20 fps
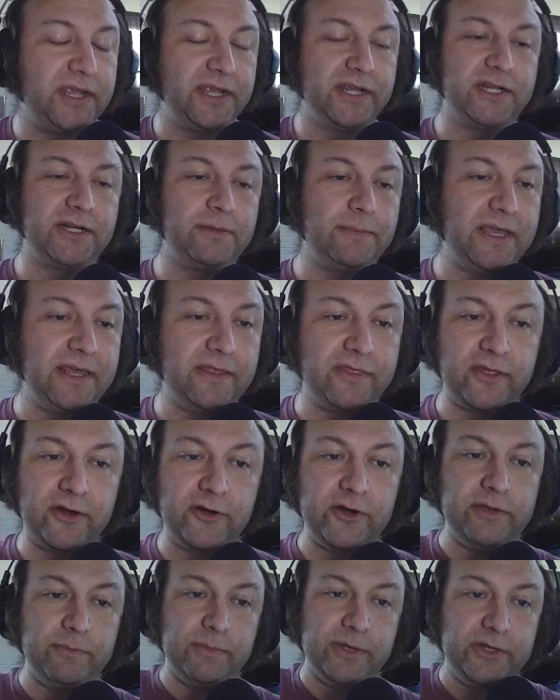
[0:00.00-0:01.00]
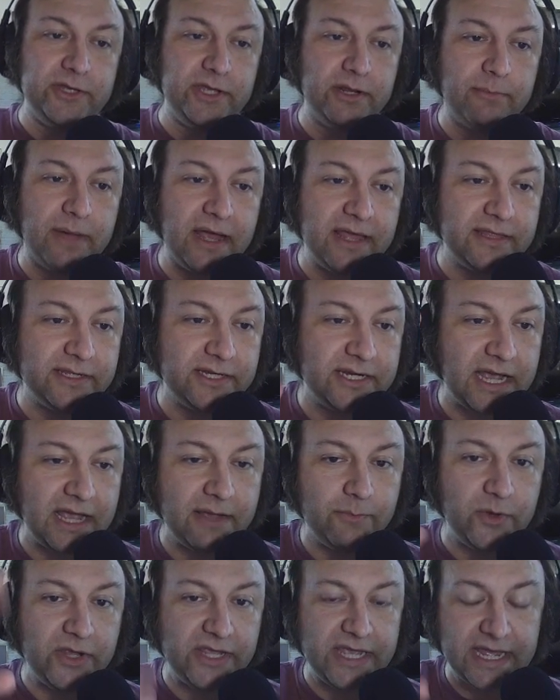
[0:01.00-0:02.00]
and it'll be 30 million by the
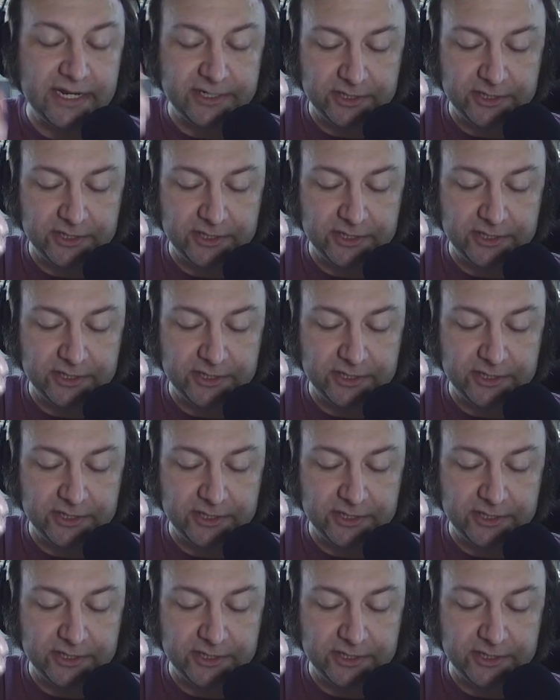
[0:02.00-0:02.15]
time we get